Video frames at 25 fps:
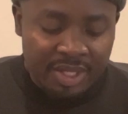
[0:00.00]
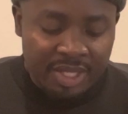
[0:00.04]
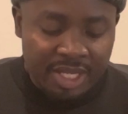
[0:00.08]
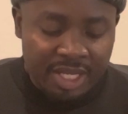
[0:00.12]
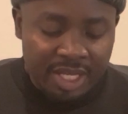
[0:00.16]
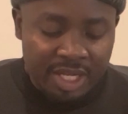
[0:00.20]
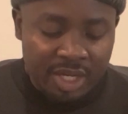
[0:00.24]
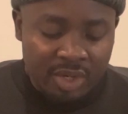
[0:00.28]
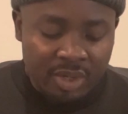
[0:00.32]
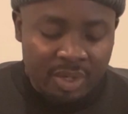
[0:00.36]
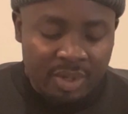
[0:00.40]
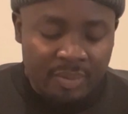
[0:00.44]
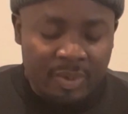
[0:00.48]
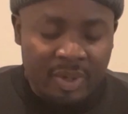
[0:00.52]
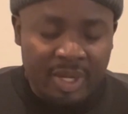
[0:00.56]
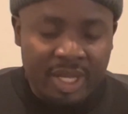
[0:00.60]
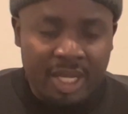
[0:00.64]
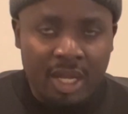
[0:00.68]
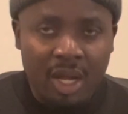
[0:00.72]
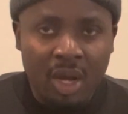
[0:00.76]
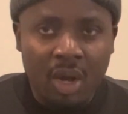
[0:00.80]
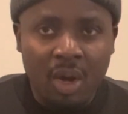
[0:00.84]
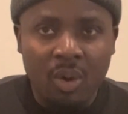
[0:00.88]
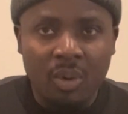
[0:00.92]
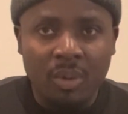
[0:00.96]
Here we
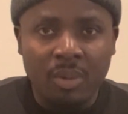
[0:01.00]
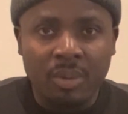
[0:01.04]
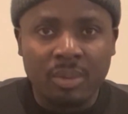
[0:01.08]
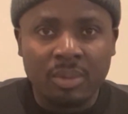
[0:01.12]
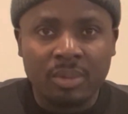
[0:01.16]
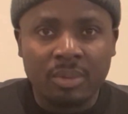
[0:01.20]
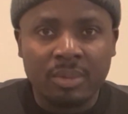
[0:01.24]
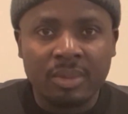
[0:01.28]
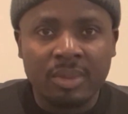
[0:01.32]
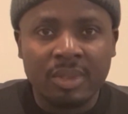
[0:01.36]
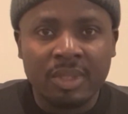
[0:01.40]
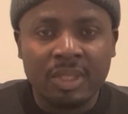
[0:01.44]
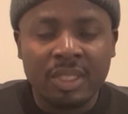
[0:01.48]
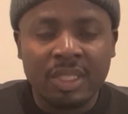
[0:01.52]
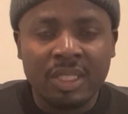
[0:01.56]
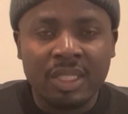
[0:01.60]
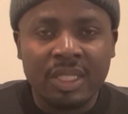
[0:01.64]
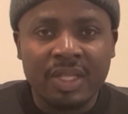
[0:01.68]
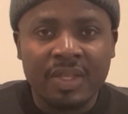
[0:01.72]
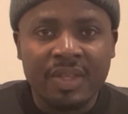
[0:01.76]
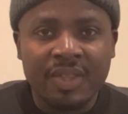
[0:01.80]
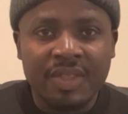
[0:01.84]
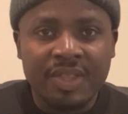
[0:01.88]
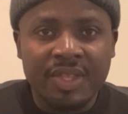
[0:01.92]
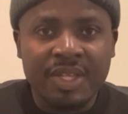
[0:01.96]
go.
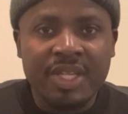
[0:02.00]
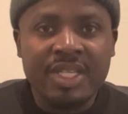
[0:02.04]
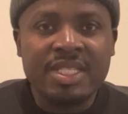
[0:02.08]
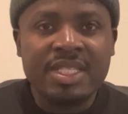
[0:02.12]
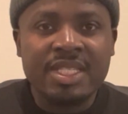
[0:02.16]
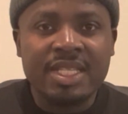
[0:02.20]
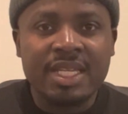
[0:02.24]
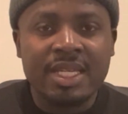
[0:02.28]
This